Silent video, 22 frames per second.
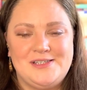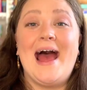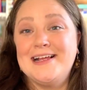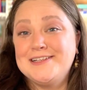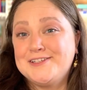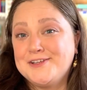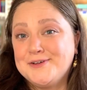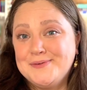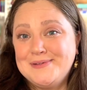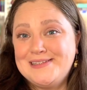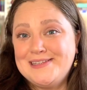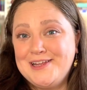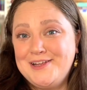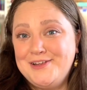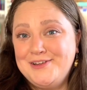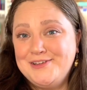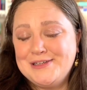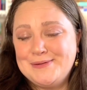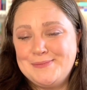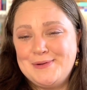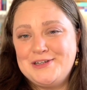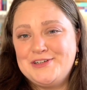As always, thank you
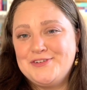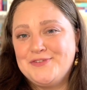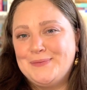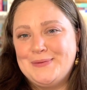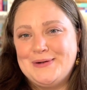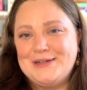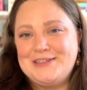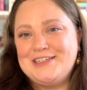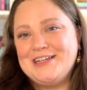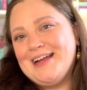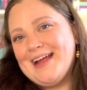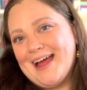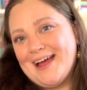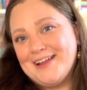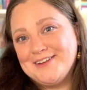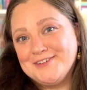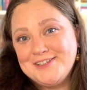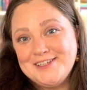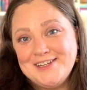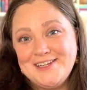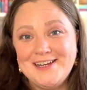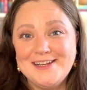so much for watching, and
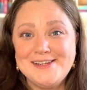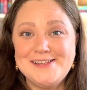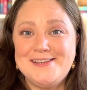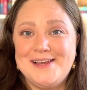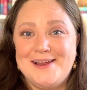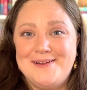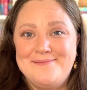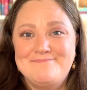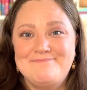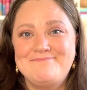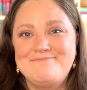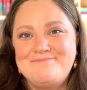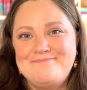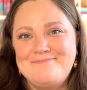I'll see you next time.